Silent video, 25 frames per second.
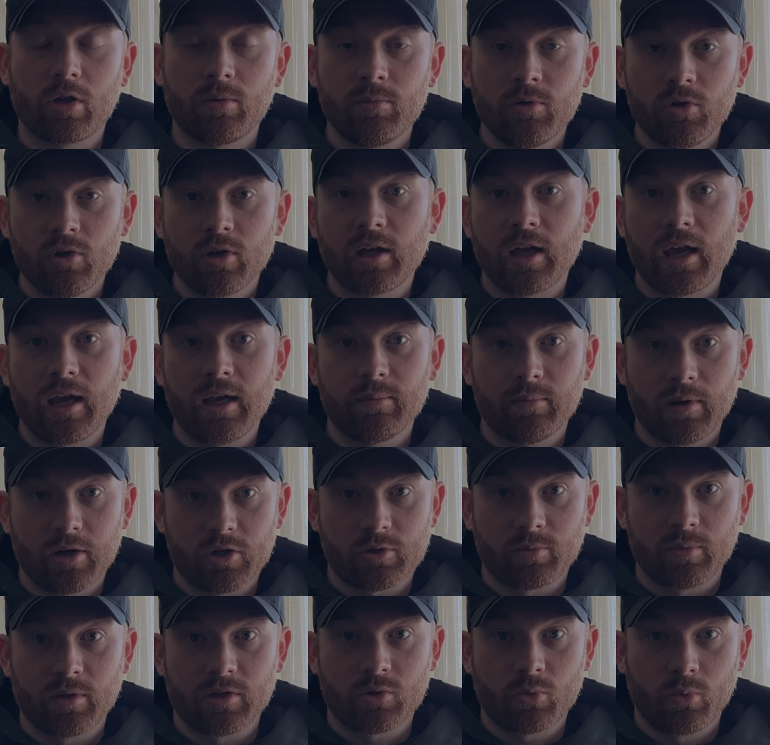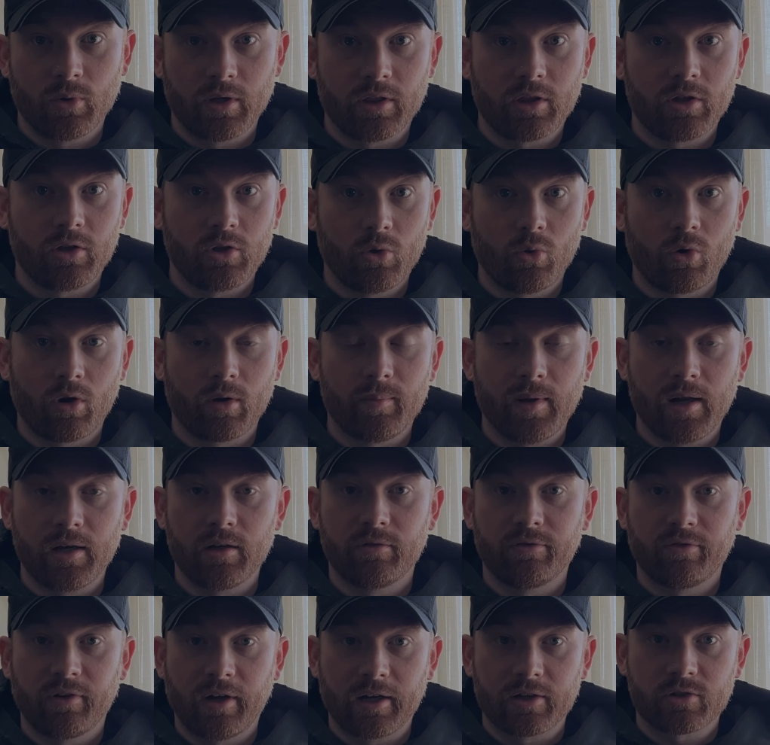communicate measurements with your
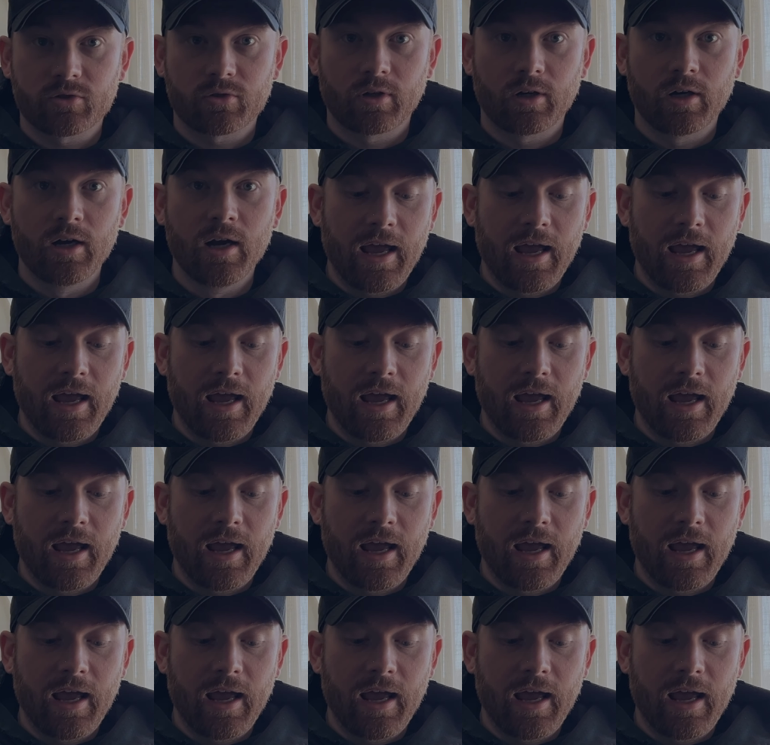manufacturer.